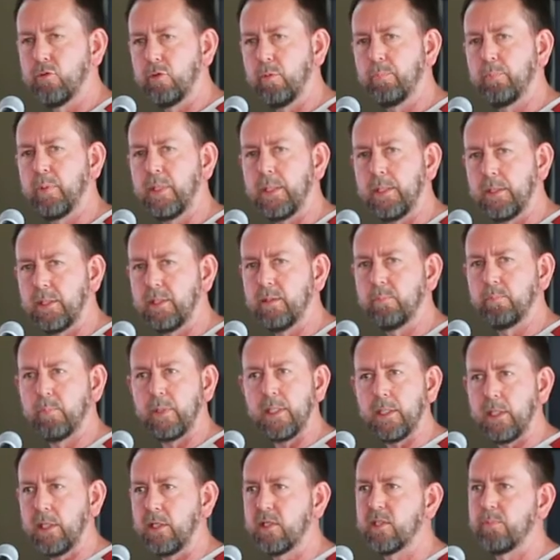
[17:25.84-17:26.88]
repeated
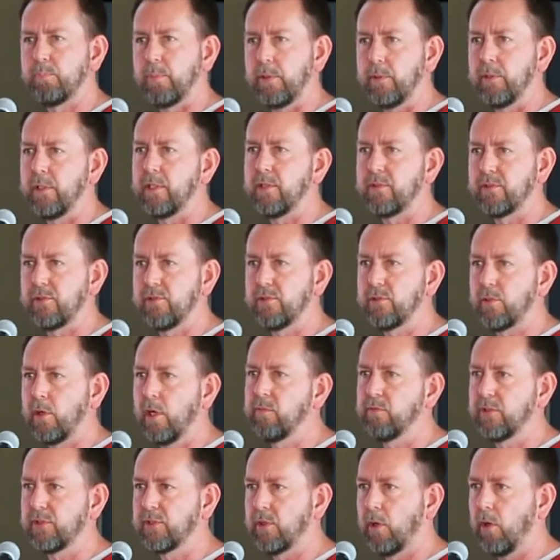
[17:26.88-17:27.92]
peak experiences
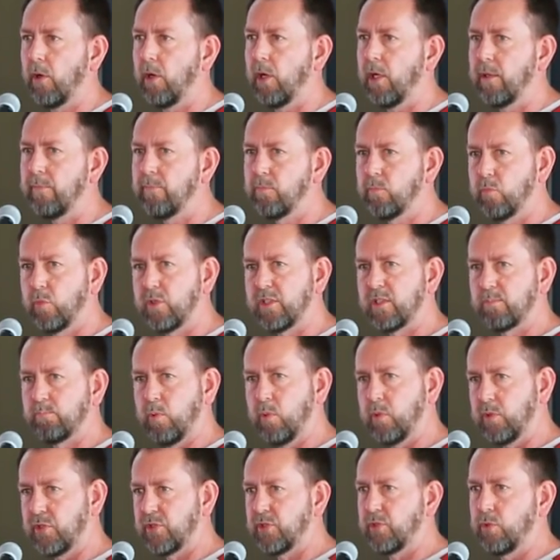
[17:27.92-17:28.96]
over time, which
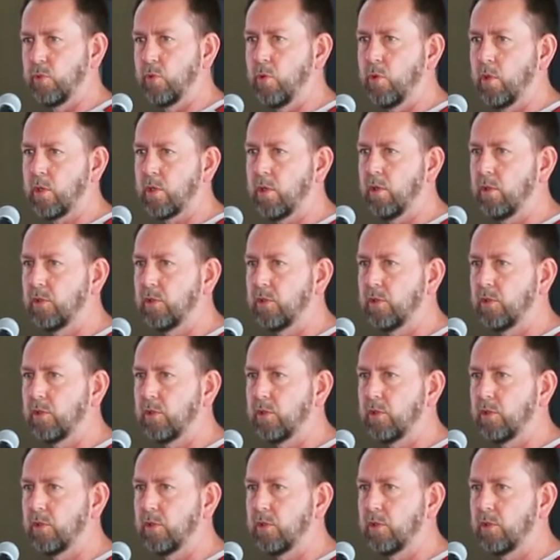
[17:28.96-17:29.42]
push your